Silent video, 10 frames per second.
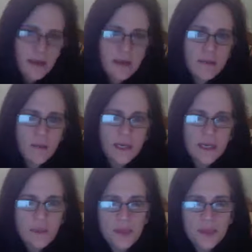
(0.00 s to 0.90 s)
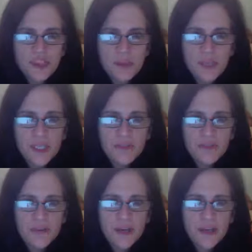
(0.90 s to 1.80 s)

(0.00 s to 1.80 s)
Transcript: What number did you put in on the